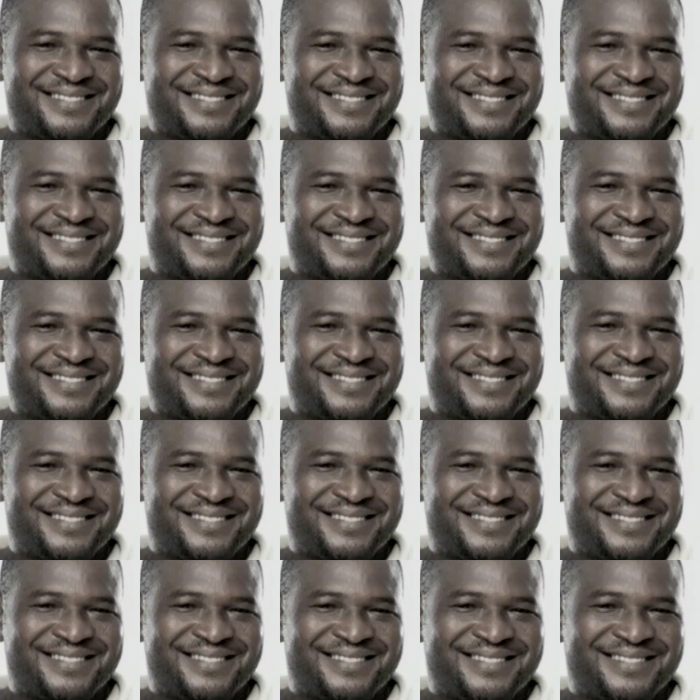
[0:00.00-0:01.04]

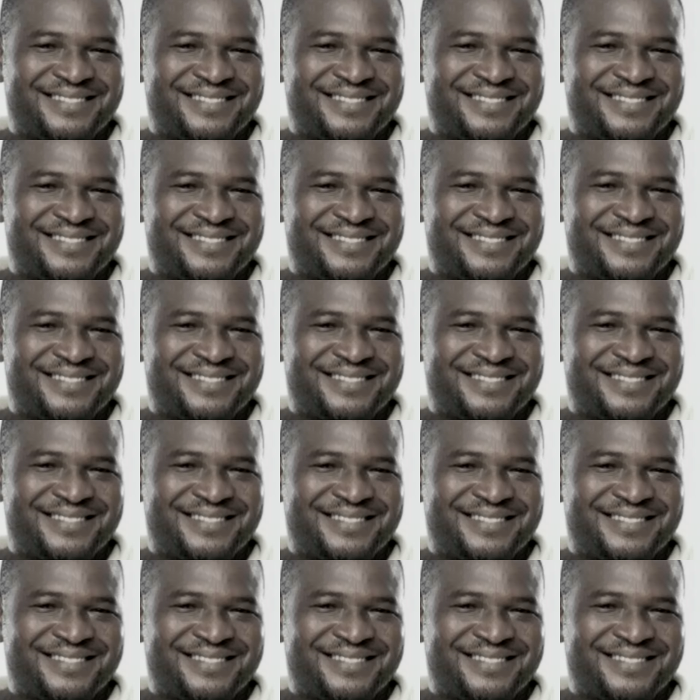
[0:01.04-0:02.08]

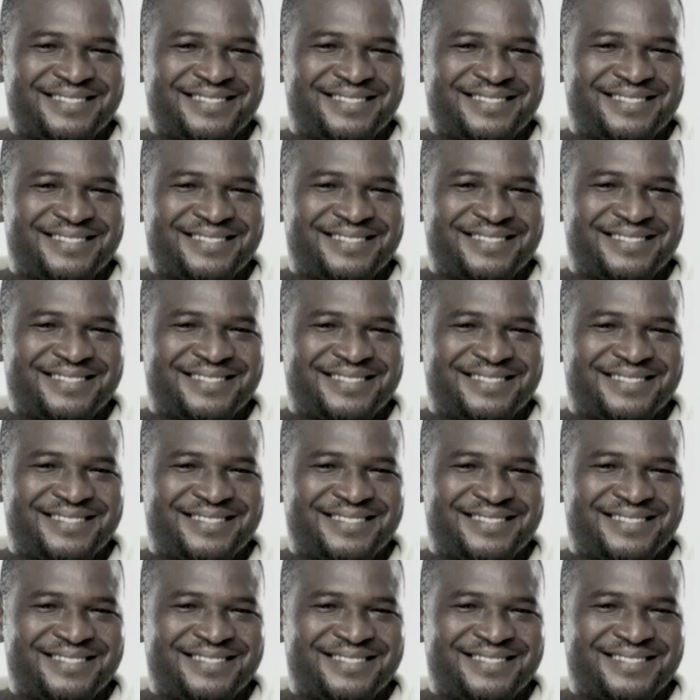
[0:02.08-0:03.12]

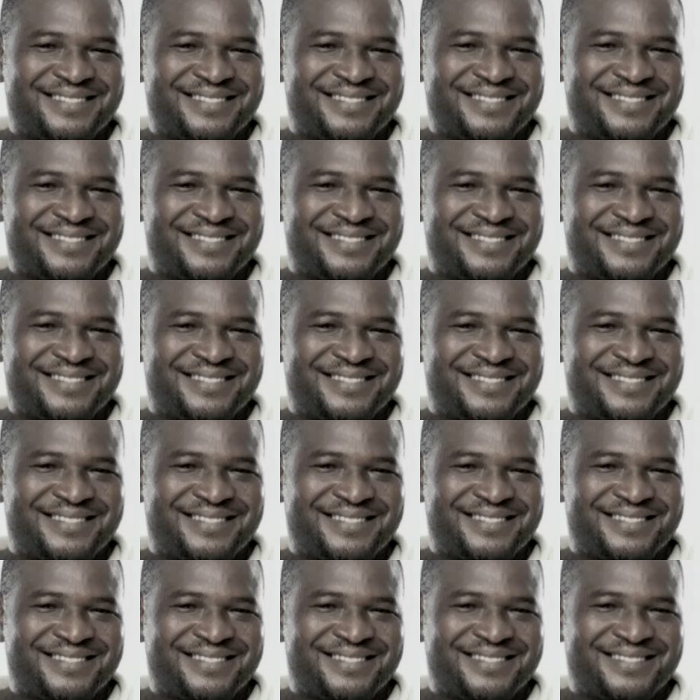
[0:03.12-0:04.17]

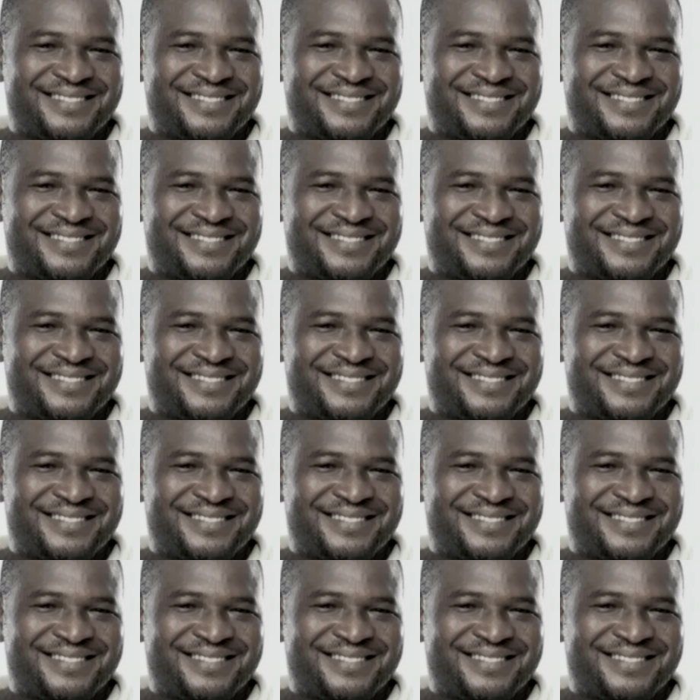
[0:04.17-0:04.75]
[no speech]